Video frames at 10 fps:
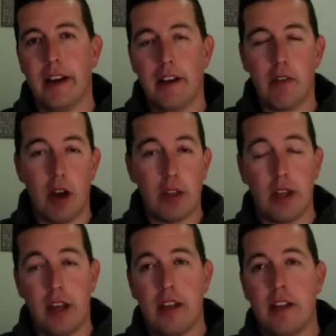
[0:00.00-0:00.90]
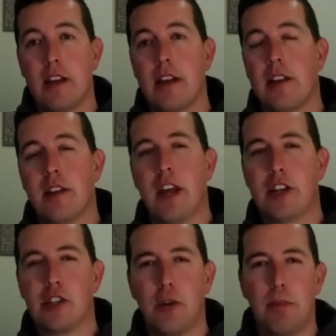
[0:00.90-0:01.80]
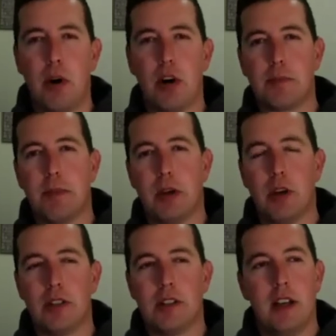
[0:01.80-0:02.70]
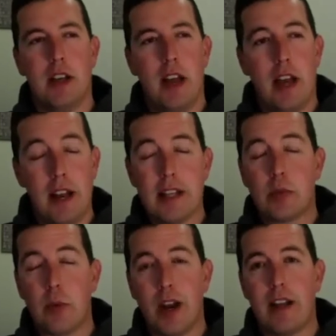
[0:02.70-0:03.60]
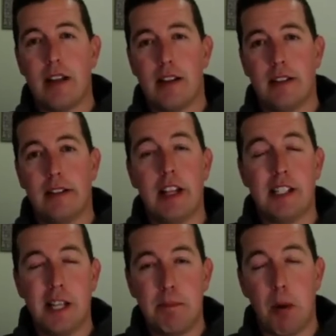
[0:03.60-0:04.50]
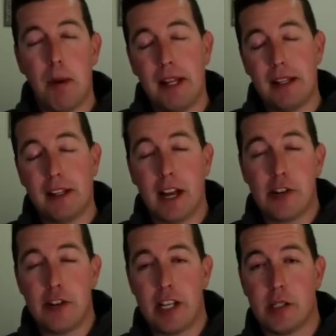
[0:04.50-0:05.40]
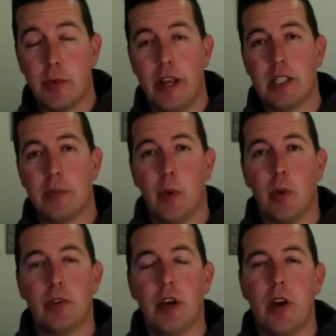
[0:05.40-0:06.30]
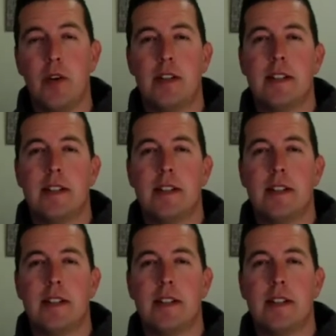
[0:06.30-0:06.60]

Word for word: around the national parks, because it is quite a densely populated country, as we all know,